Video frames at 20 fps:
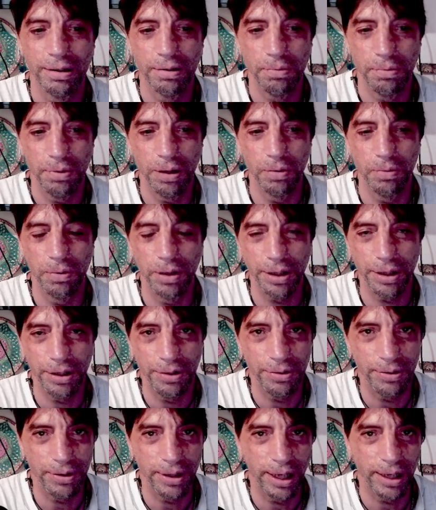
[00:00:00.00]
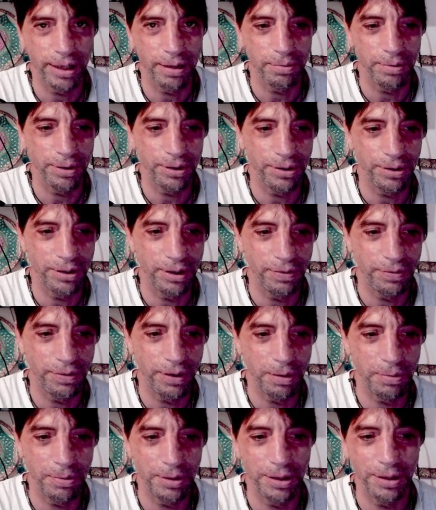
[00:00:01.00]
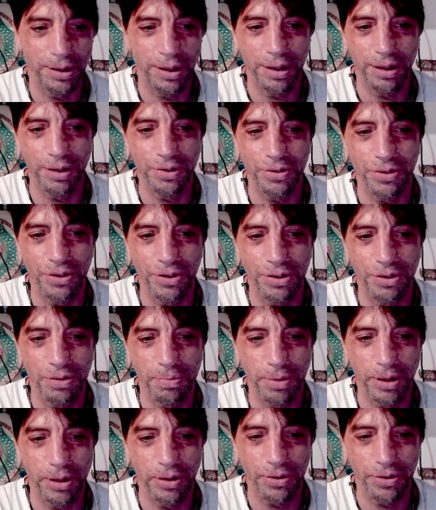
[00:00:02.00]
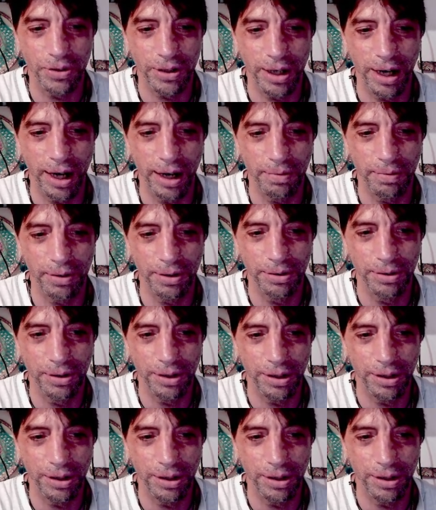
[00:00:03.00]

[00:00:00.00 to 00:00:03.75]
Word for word: We are working together within the feminine energies because Chiron,